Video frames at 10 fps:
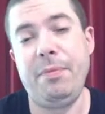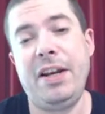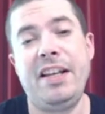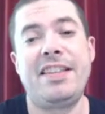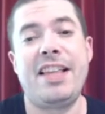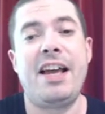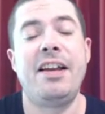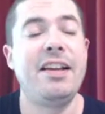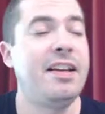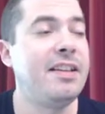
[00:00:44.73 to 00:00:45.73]
Is that
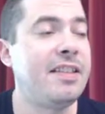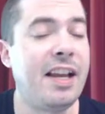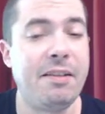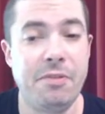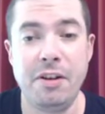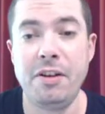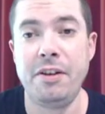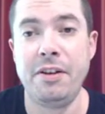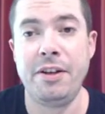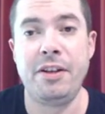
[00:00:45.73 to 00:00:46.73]

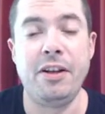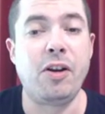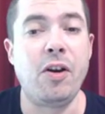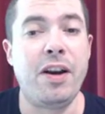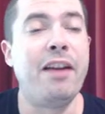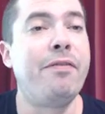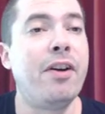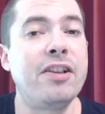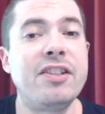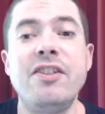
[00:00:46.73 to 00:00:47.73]
you know, going
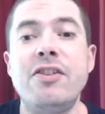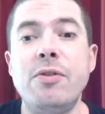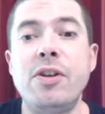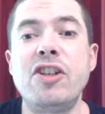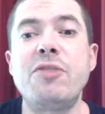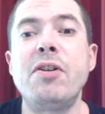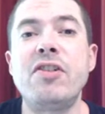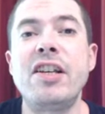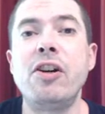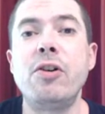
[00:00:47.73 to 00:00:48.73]
headfirst into
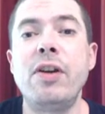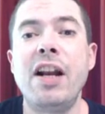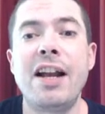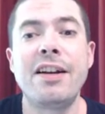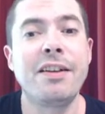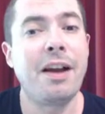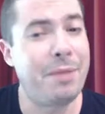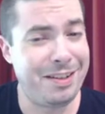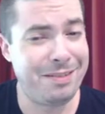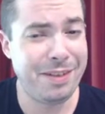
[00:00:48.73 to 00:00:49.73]
conspiracy loony land?
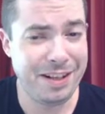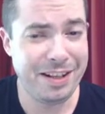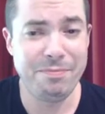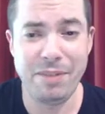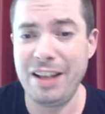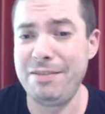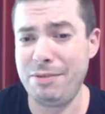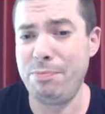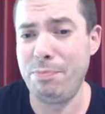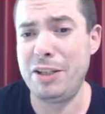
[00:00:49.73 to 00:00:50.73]

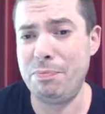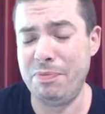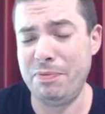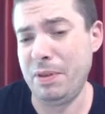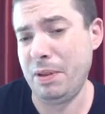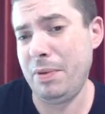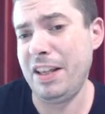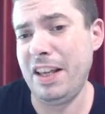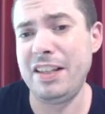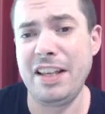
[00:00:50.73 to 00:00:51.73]
It
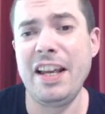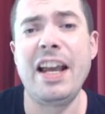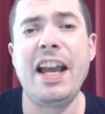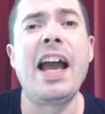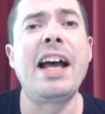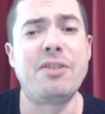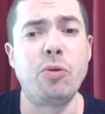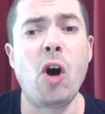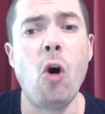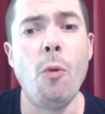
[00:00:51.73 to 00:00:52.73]
has all
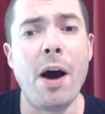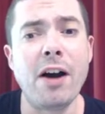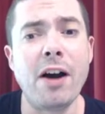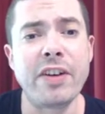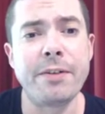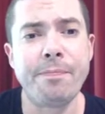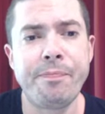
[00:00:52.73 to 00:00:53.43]
the hallmarks of it.